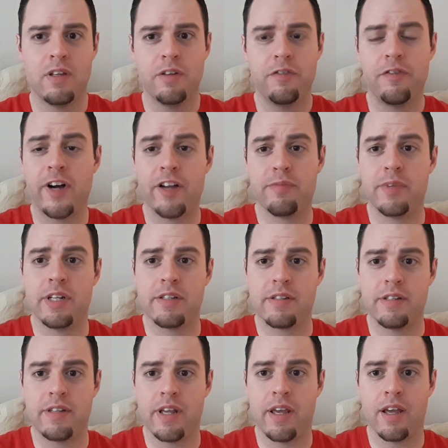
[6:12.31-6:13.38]
5 minutes
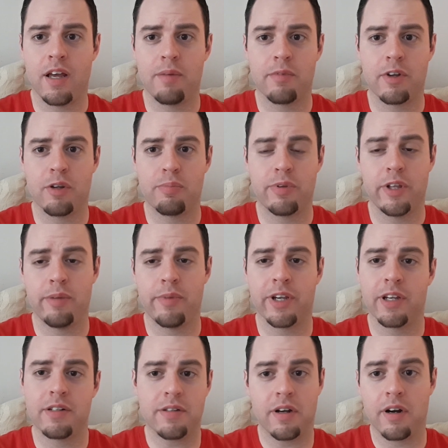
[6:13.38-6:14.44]
a day I'm going to play my
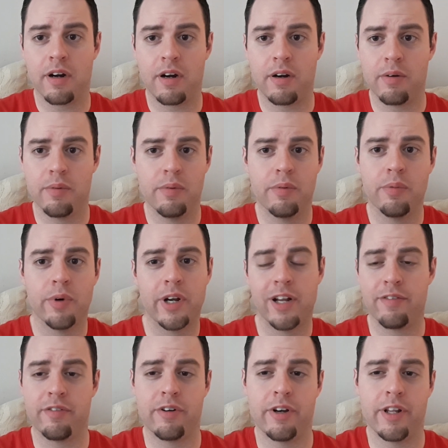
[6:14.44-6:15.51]
guitar,
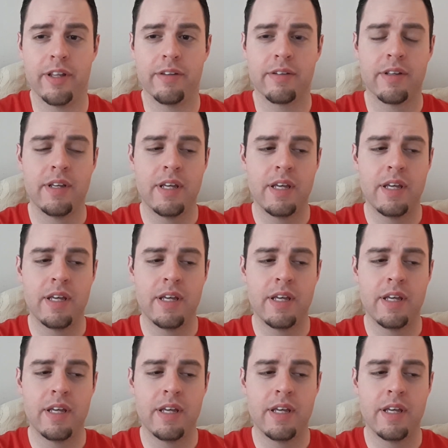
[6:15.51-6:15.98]
whatever it is.